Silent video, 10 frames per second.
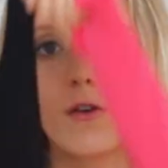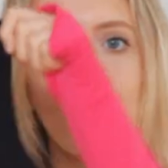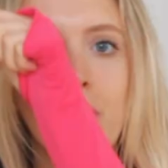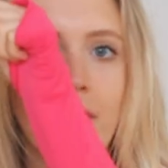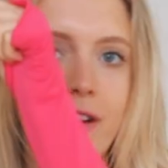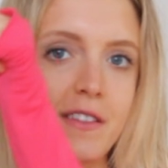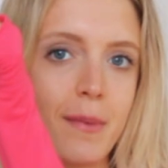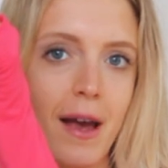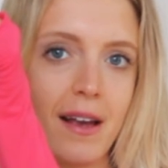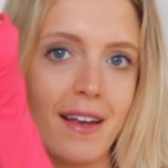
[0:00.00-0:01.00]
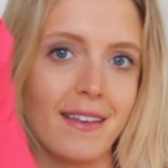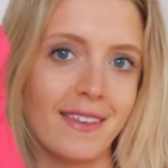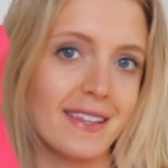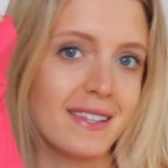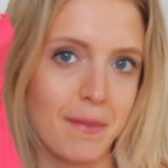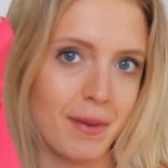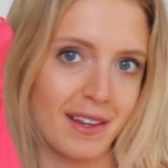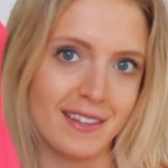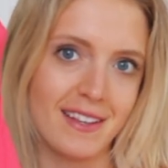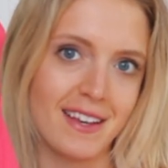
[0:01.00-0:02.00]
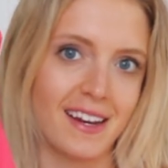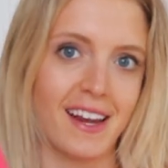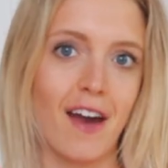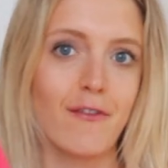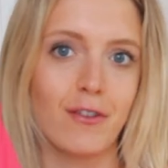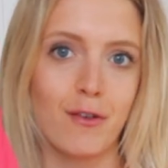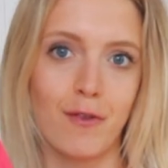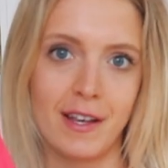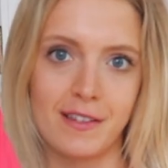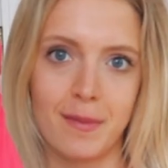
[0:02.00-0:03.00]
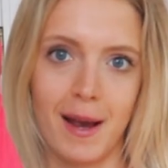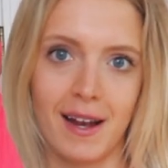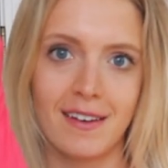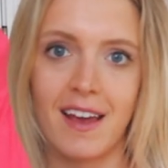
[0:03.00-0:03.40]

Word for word: The cool Razorback is as simple as it's going to get for a Razorback